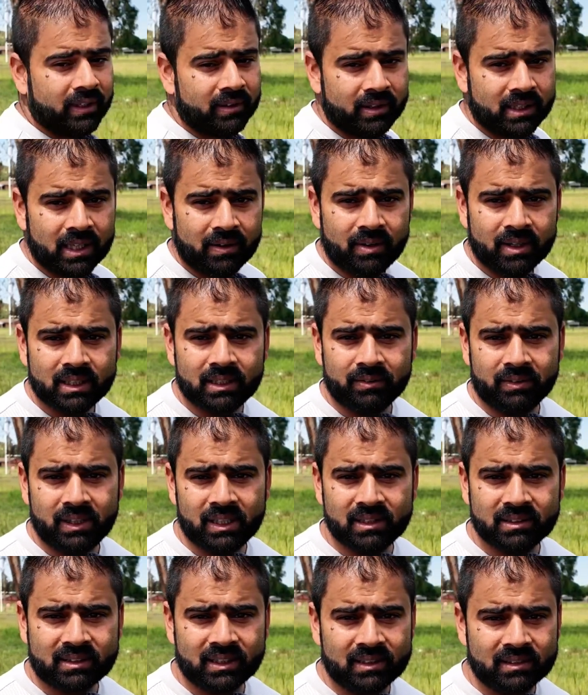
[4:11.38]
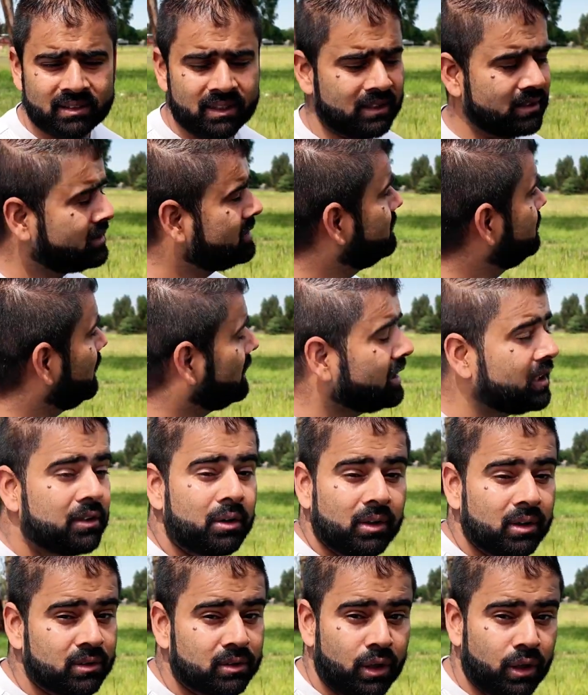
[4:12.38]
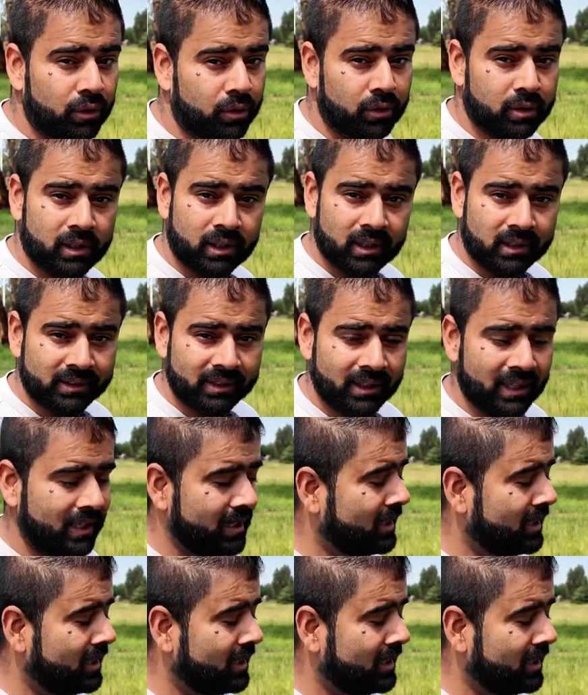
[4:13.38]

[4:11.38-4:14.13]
we cover the vision sensors, then the drone is going to trigger the